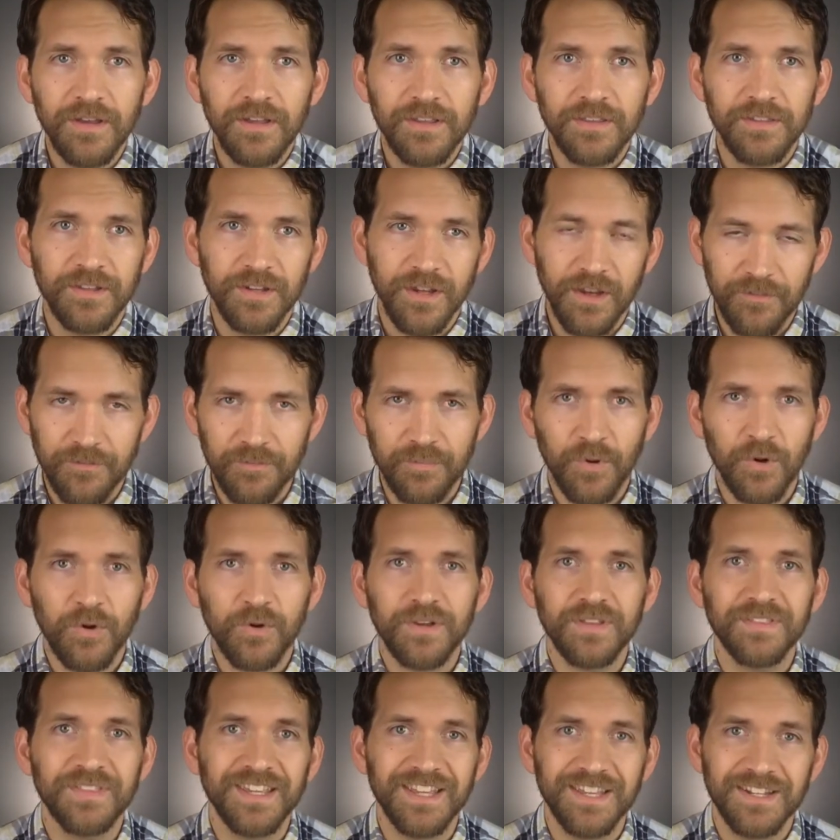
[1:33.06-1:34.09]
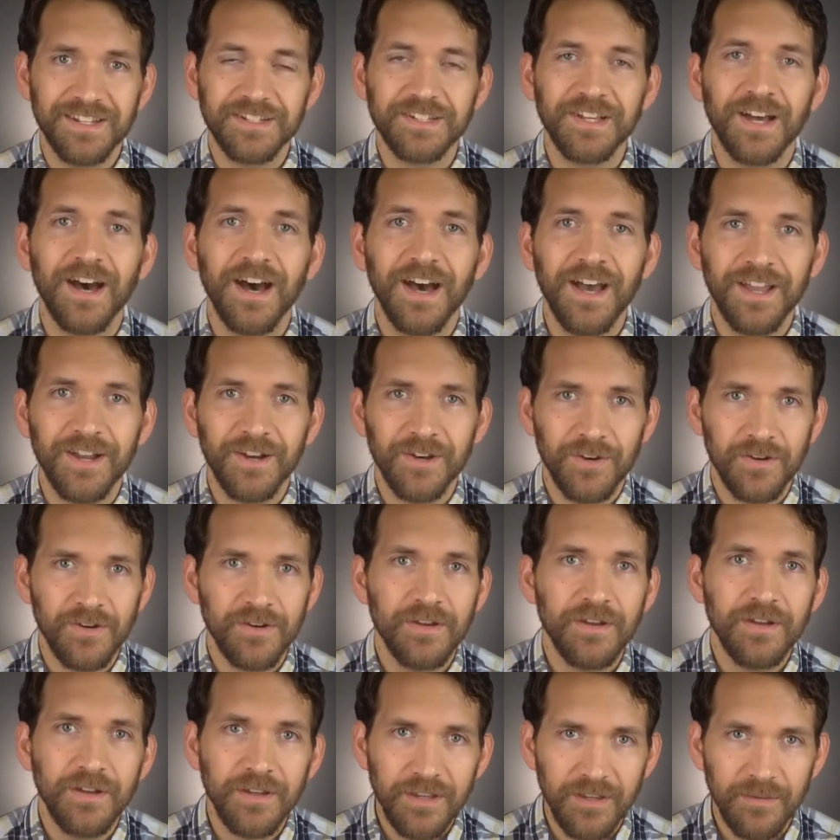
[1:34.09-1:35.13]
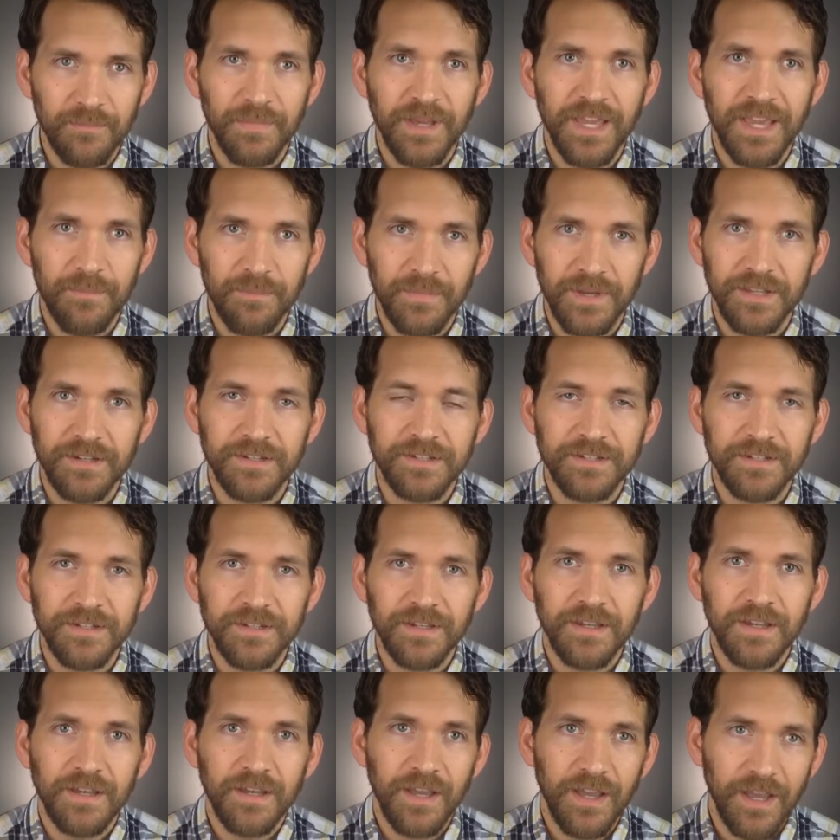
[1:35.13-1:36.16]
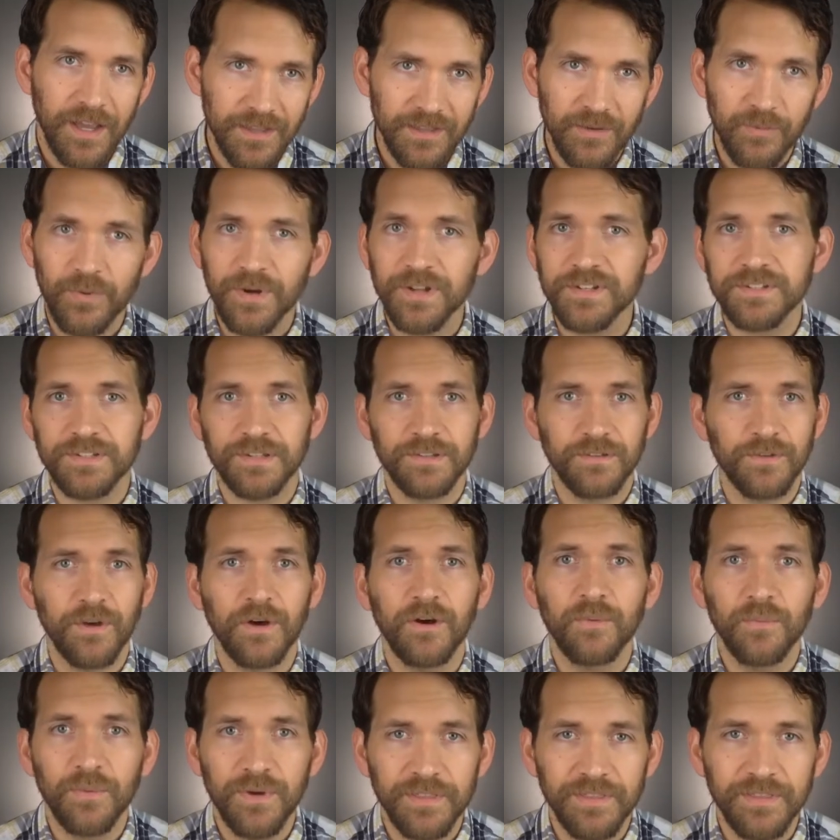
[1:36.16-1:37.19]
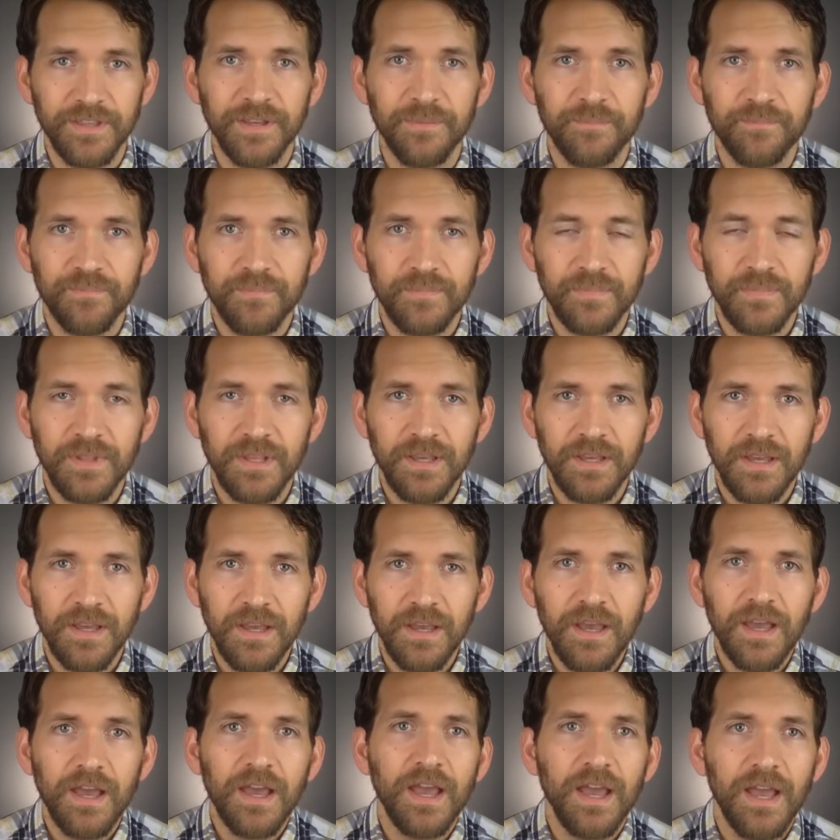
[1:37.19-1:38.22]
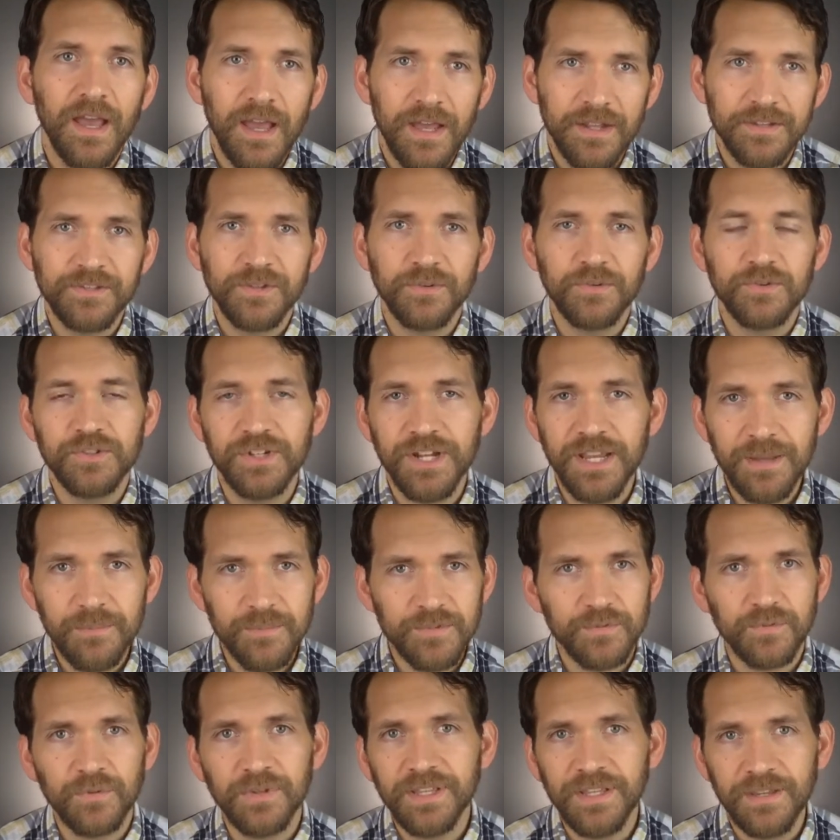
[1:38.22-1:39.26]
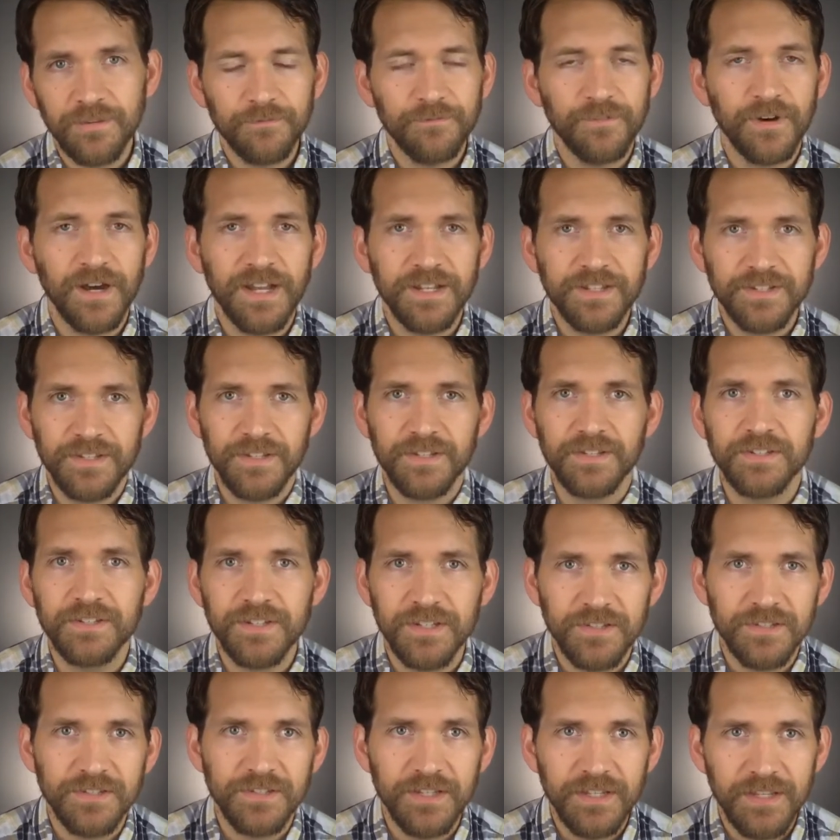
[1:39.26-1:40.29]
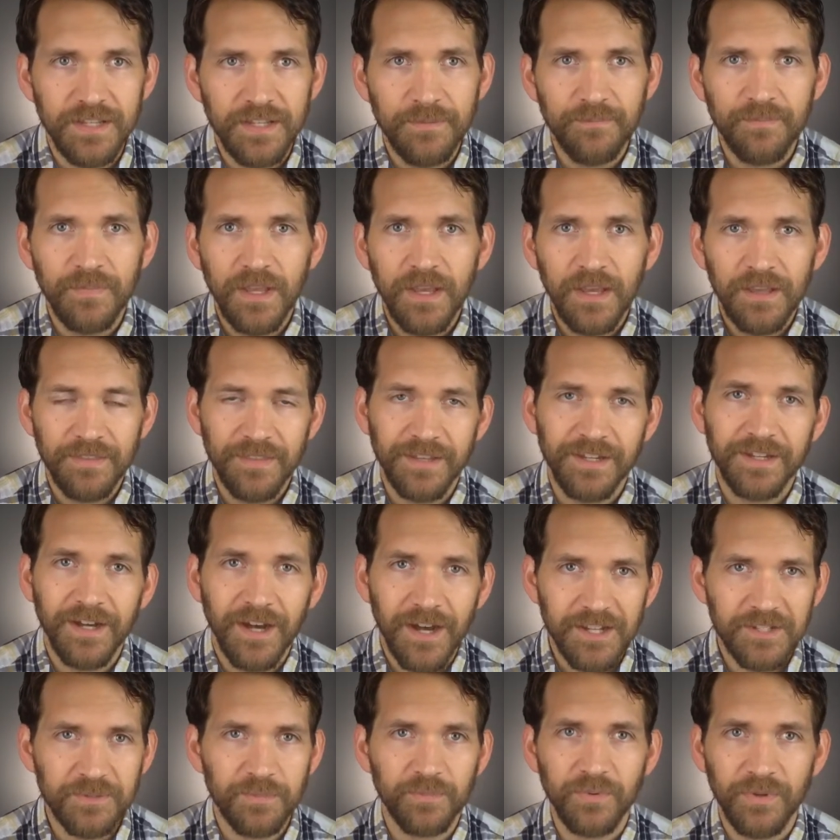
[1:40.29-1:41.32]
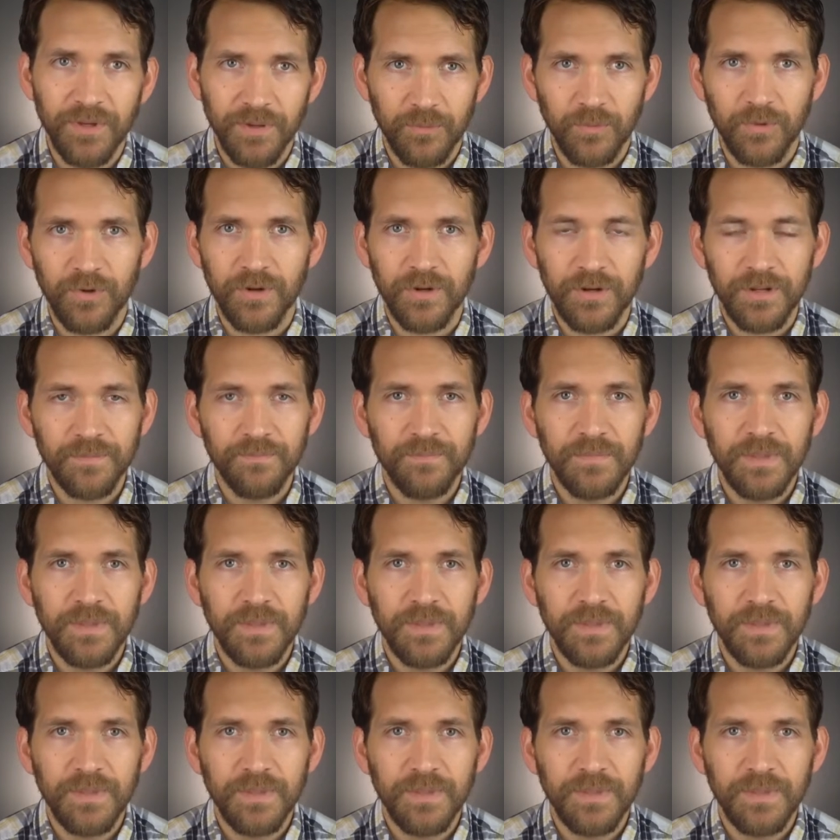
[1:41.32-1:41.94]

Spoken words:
then I've broken the entire commandment and the rest of the law with it. And so James really invites us to see the gospel at work.